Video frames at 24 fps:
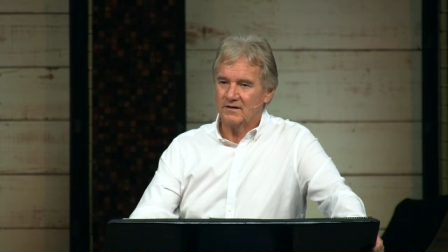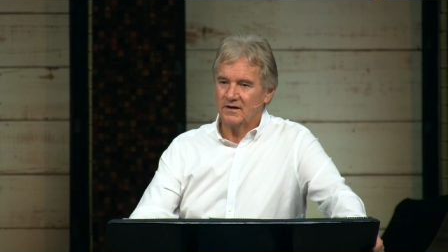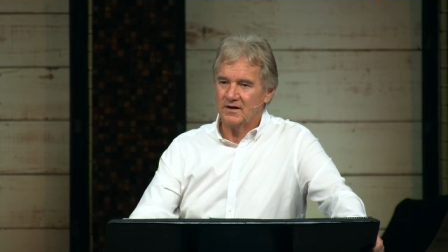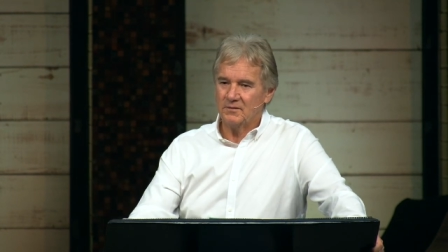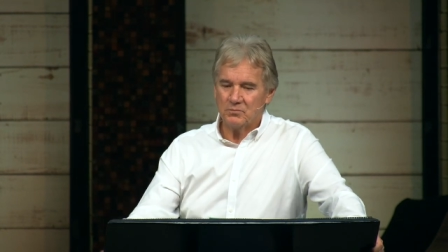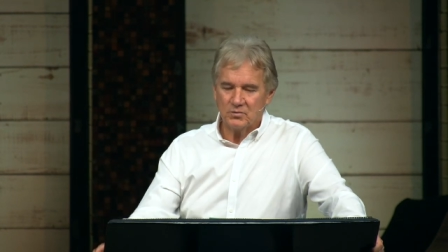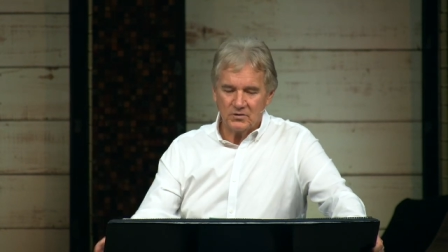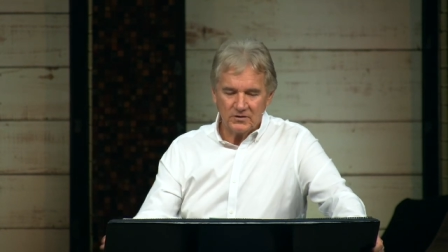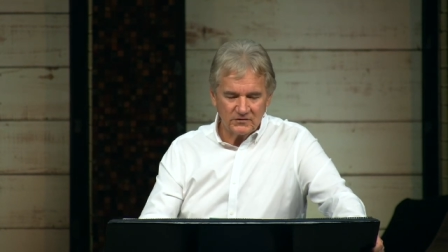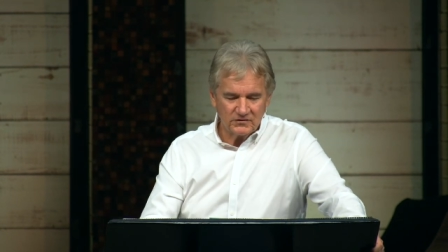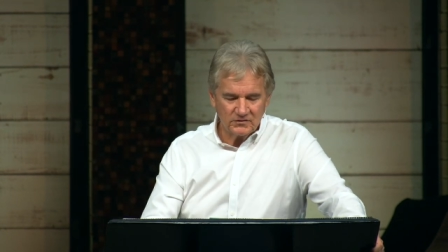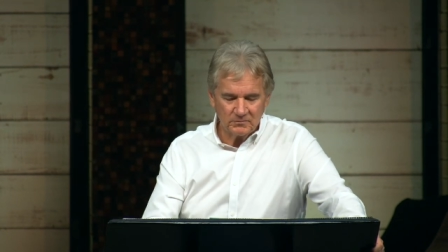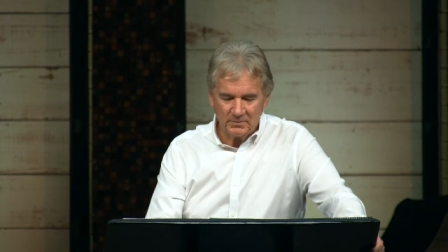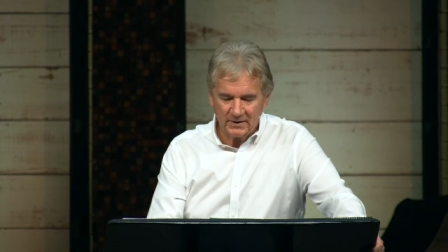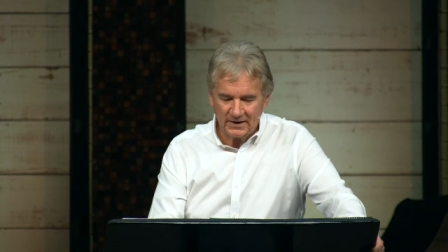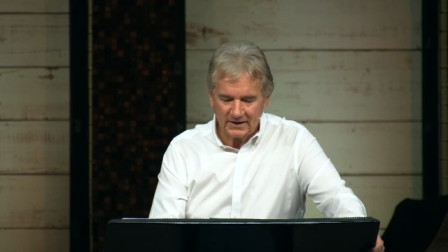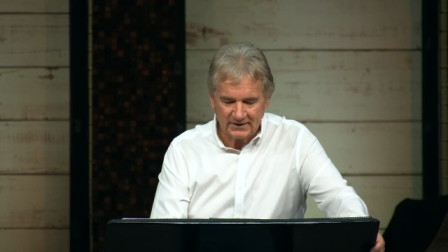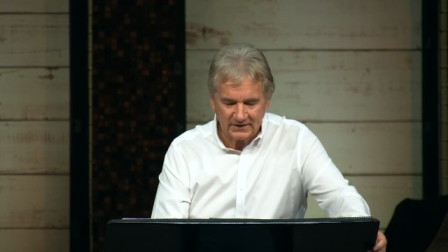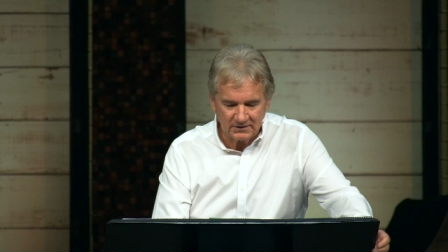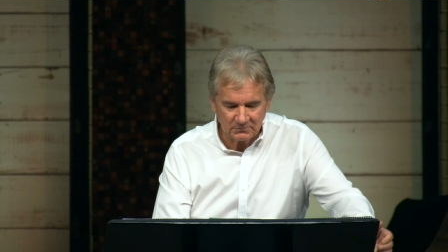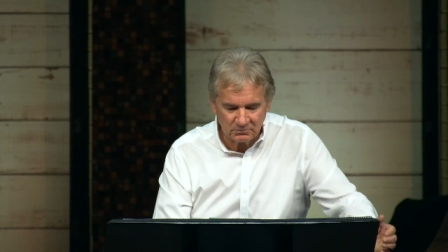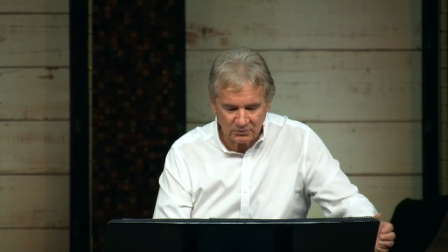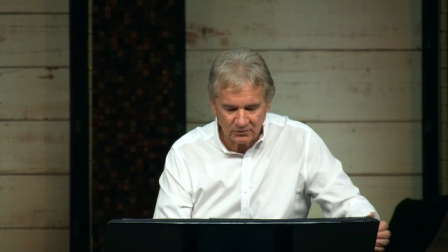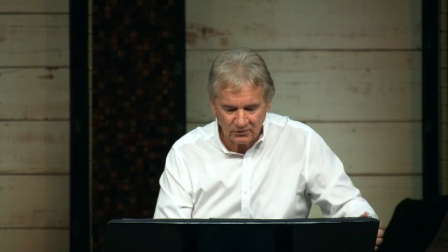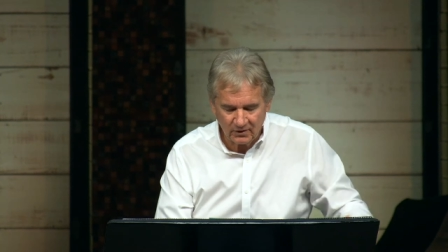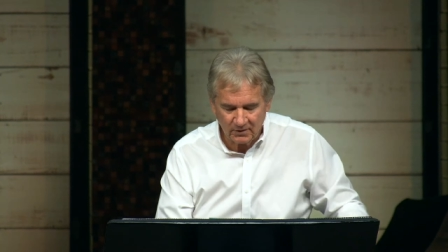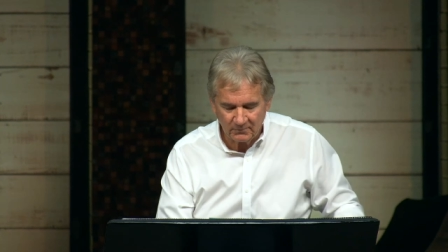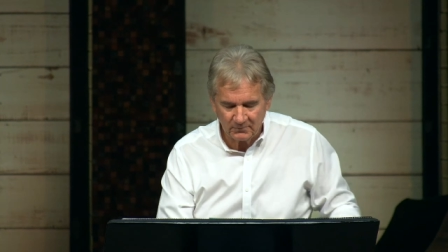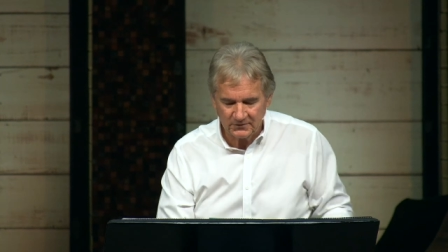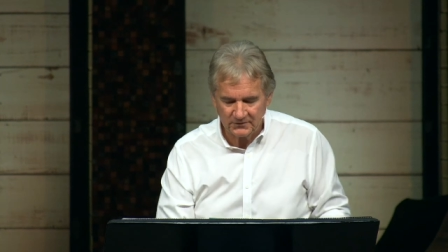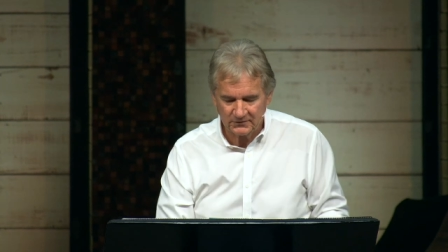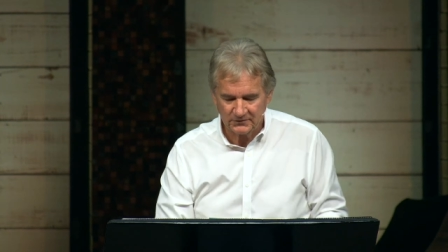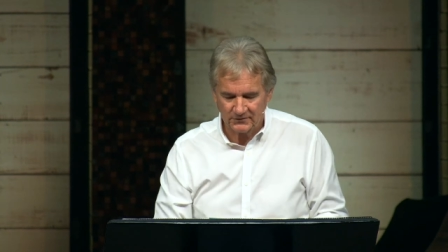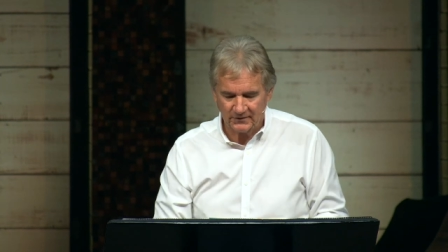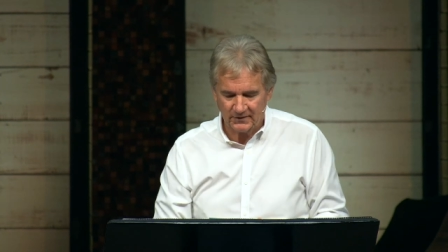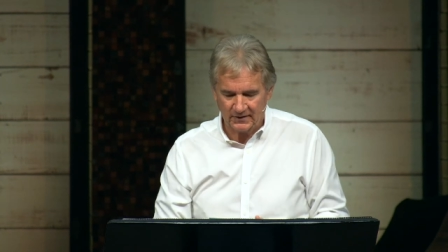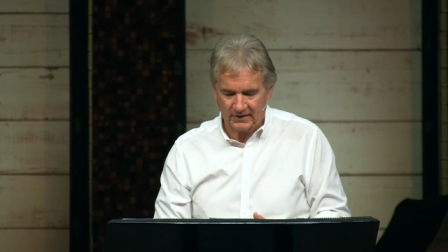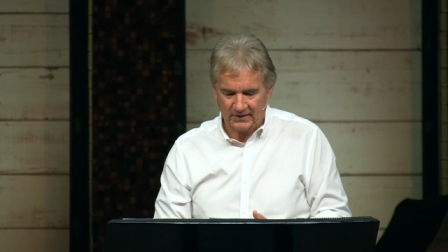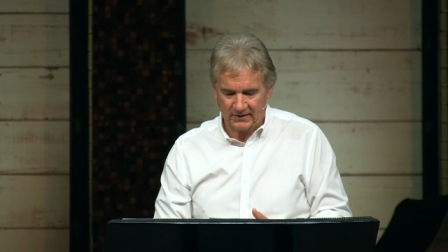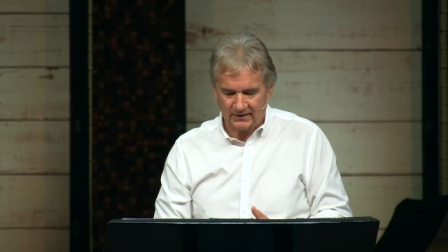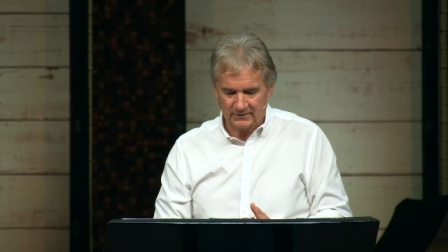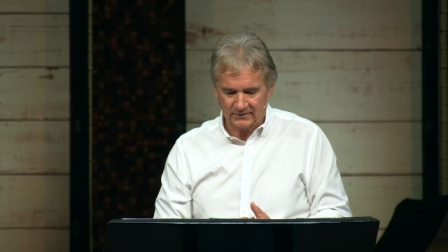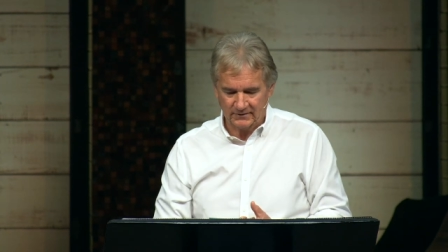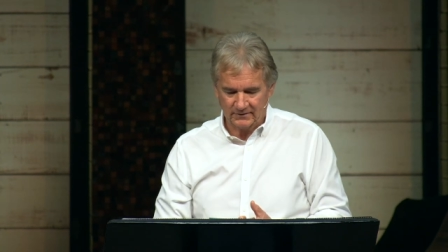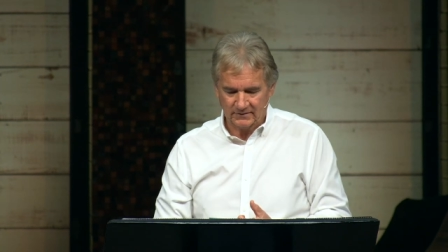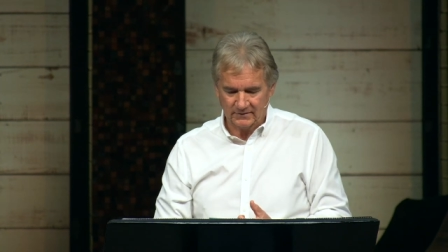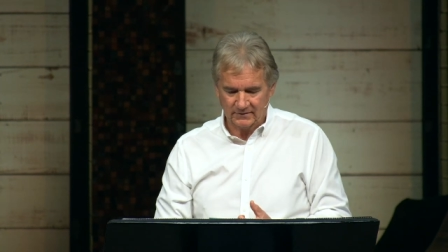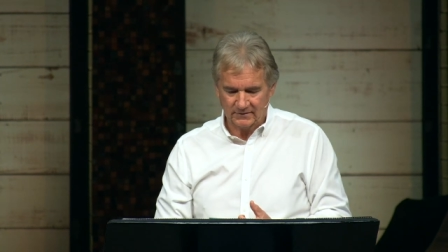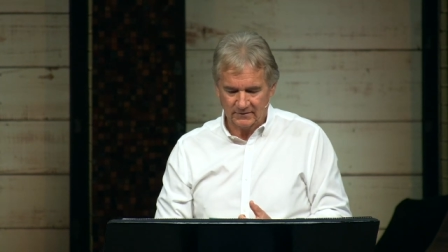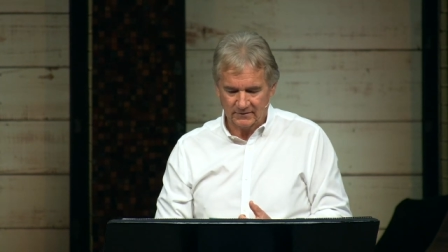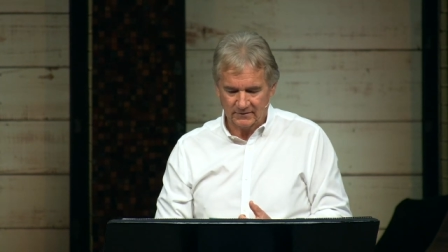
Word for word: He brings it back, He promised that.